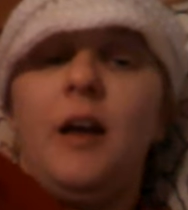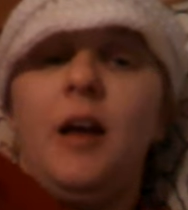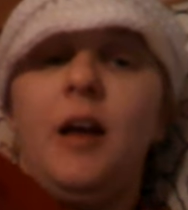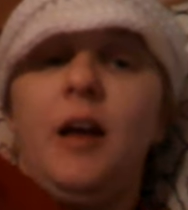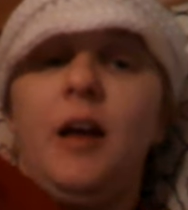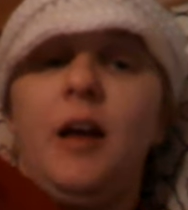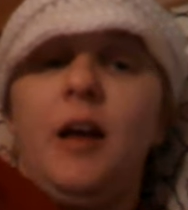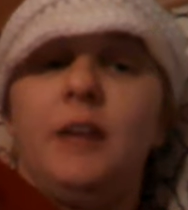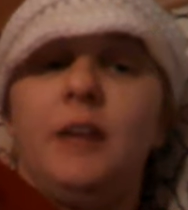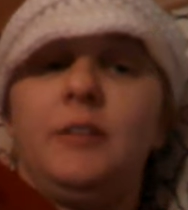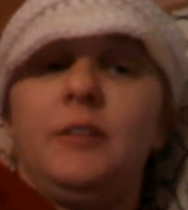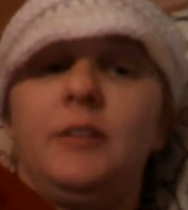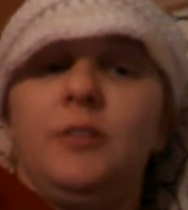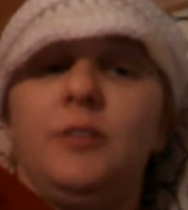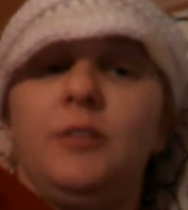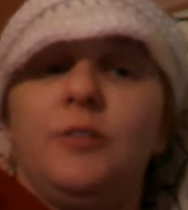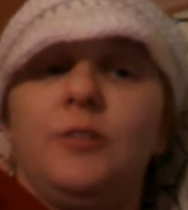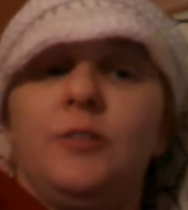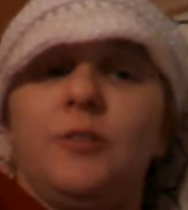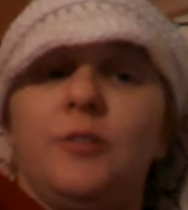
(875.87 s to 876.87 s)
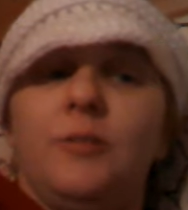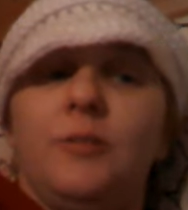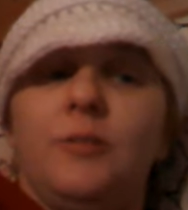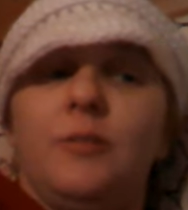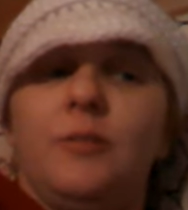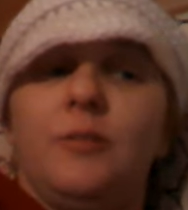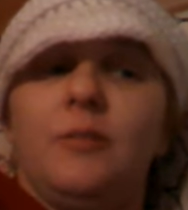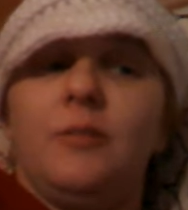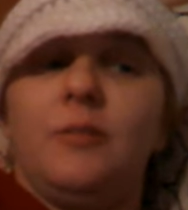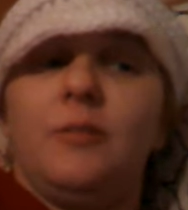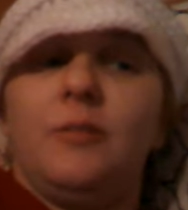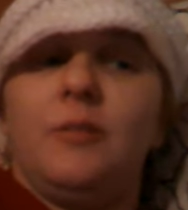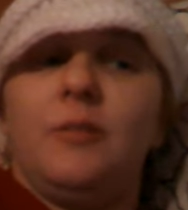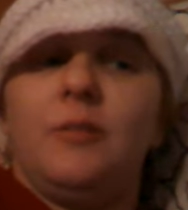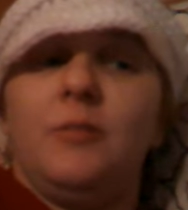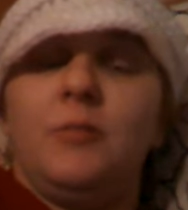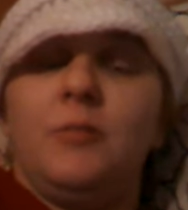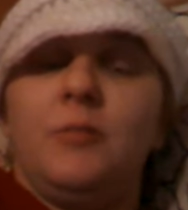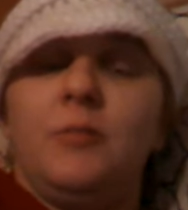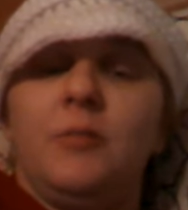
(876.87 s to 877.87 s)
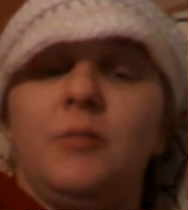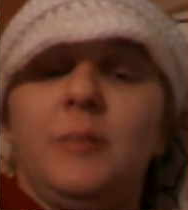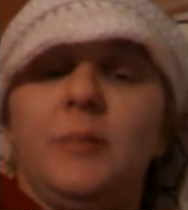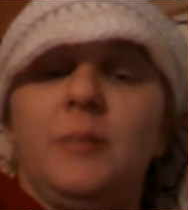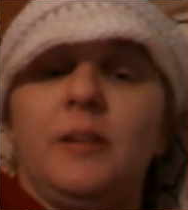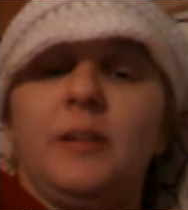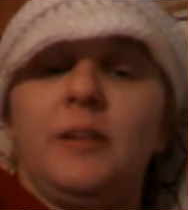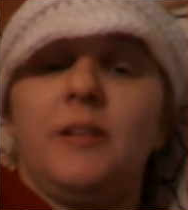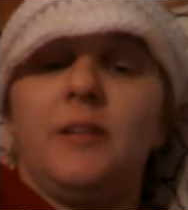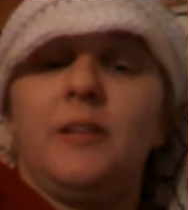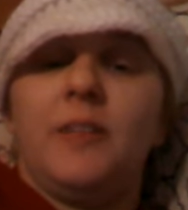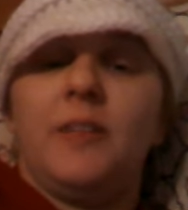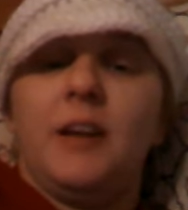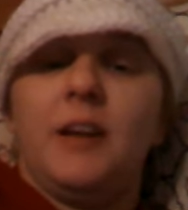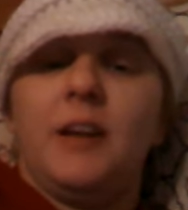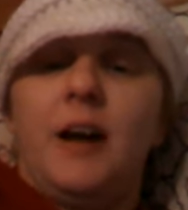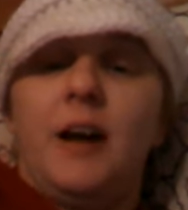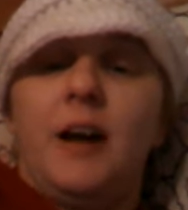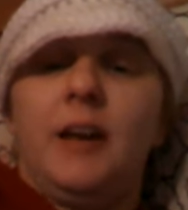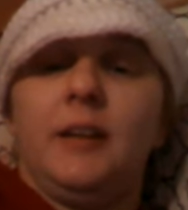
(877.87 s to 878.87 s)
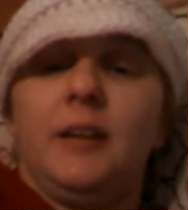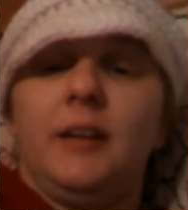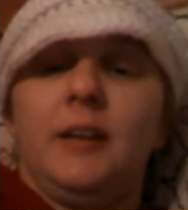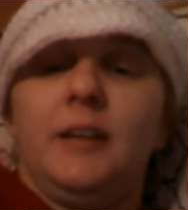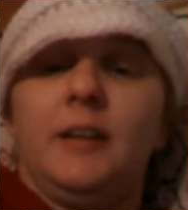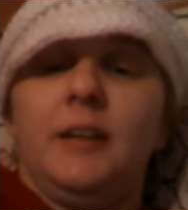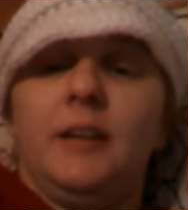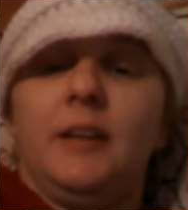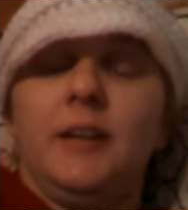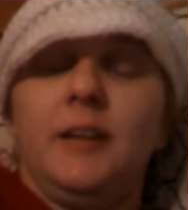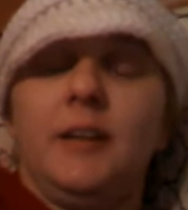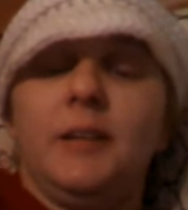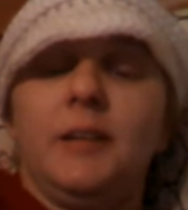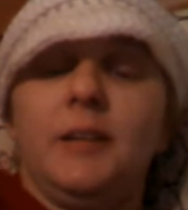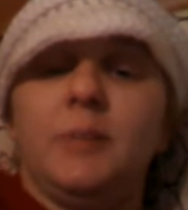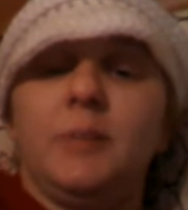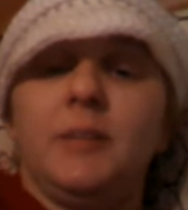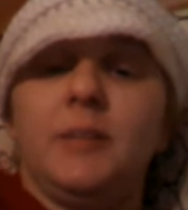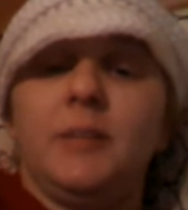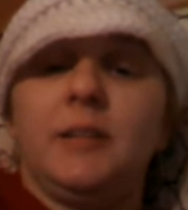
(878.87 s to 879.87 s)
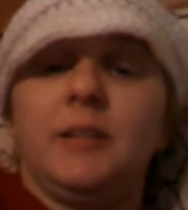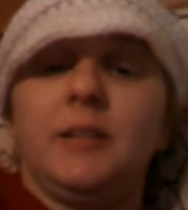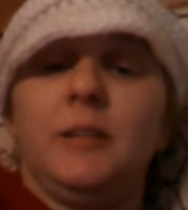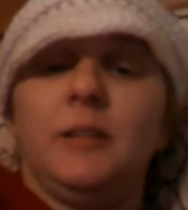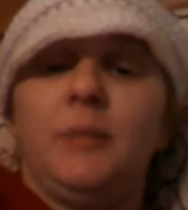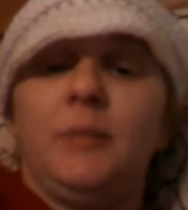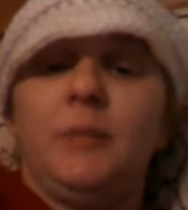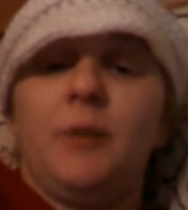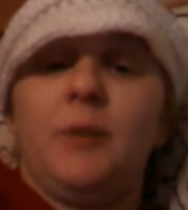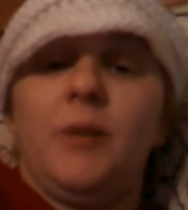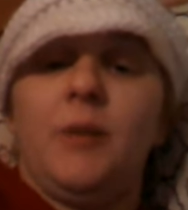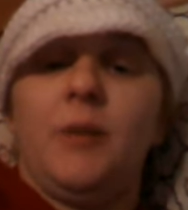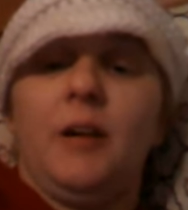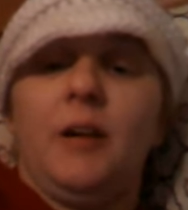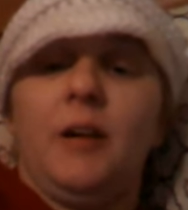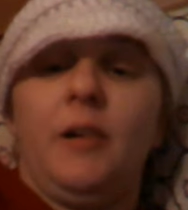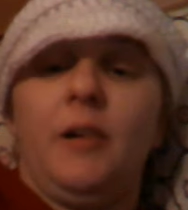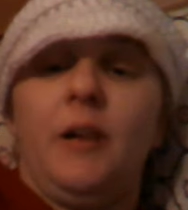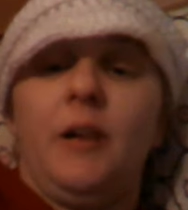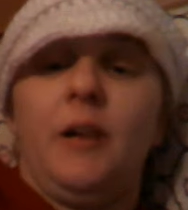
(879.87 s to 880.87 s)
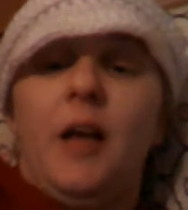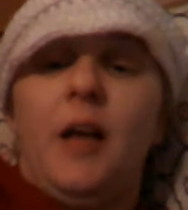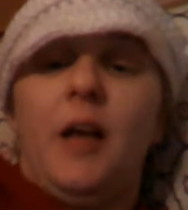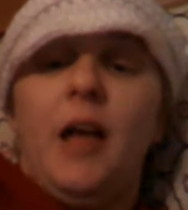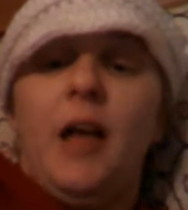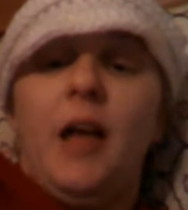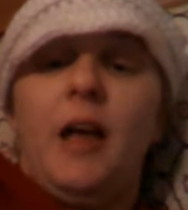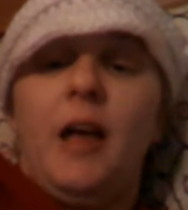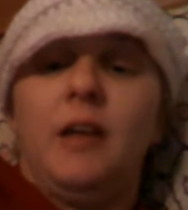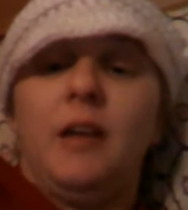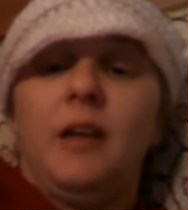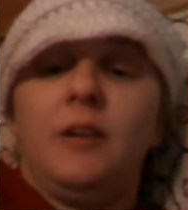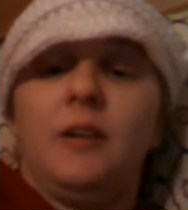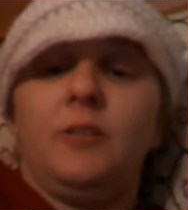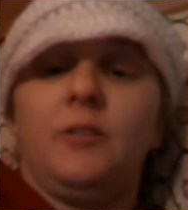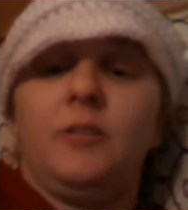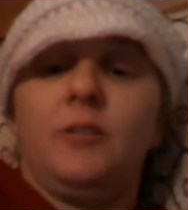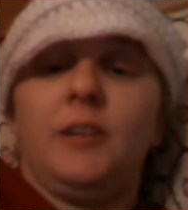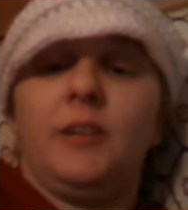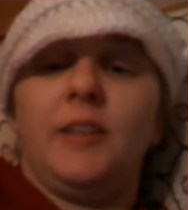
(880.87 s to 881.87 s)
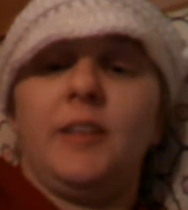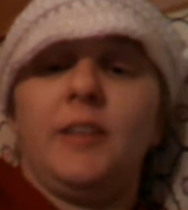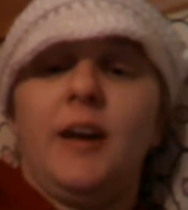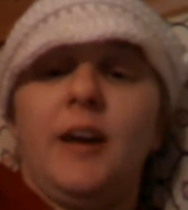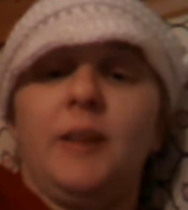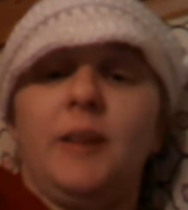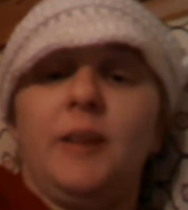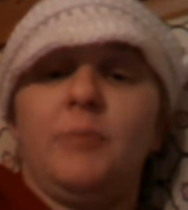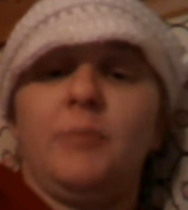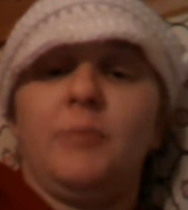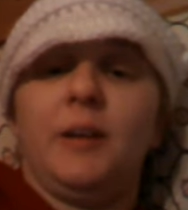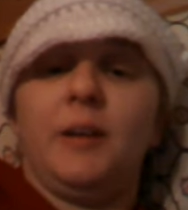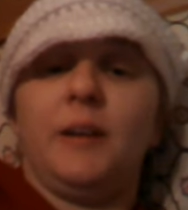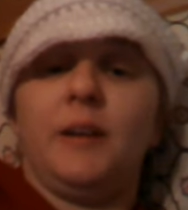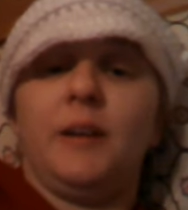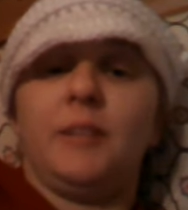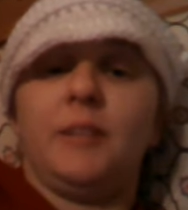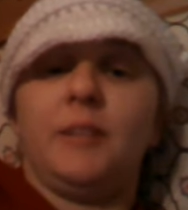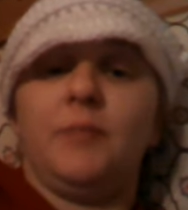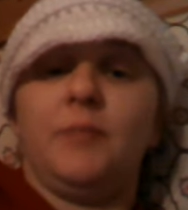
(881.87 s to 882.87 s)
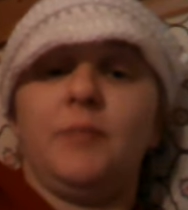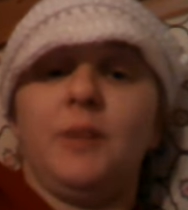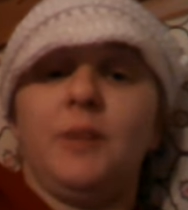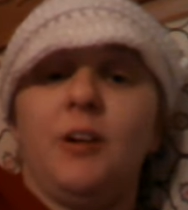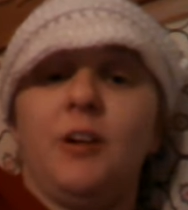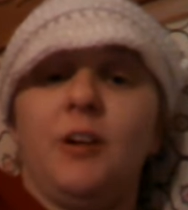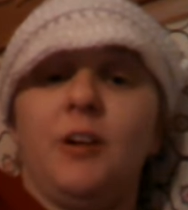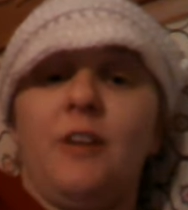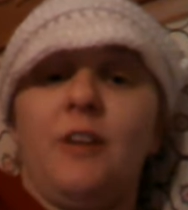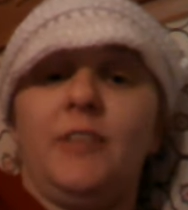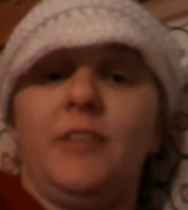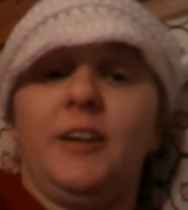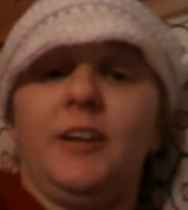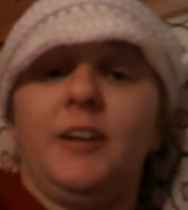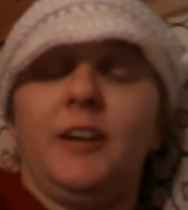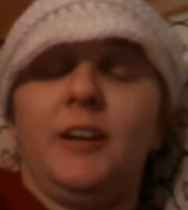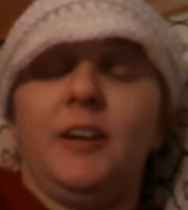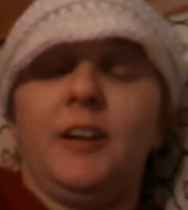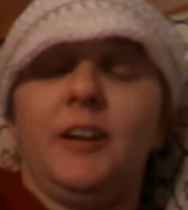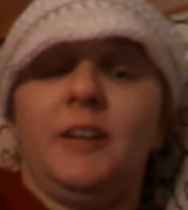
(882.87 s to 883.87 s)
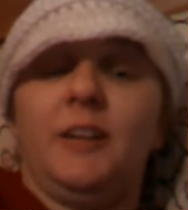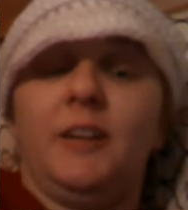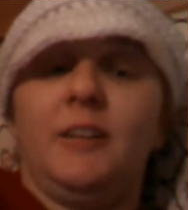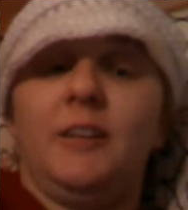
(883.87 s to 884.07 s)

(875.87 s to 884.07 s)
And it was in the middle of the night, and he hasn't been sleeping well. And not only that, because I've been coughing and